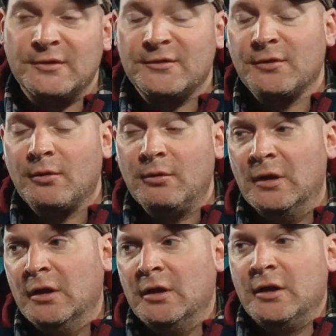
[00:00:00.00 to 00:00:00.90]
So
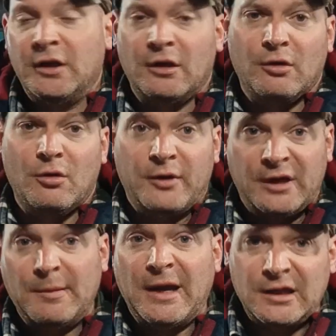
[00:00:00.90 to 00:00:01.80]
it'll go in the
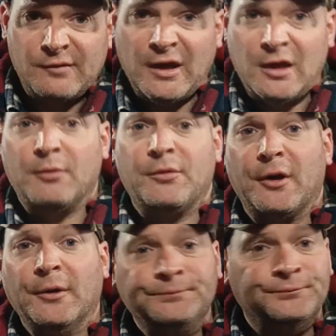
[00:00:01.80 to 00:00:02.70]
back of the van out
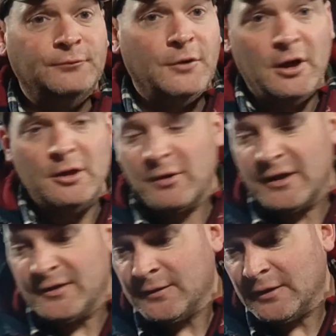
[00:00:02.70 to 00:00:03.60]
there, where the other one
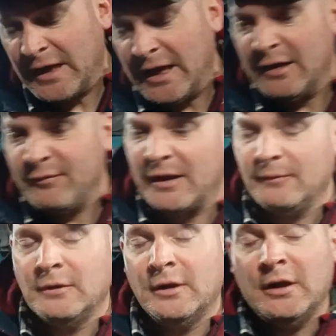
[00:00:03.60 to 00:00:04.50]
is, the candy van,
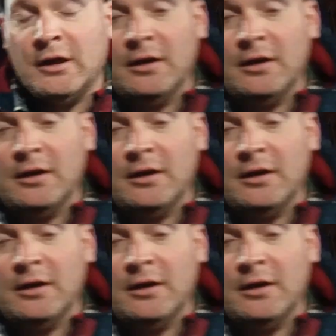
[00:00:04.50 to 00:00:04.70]
and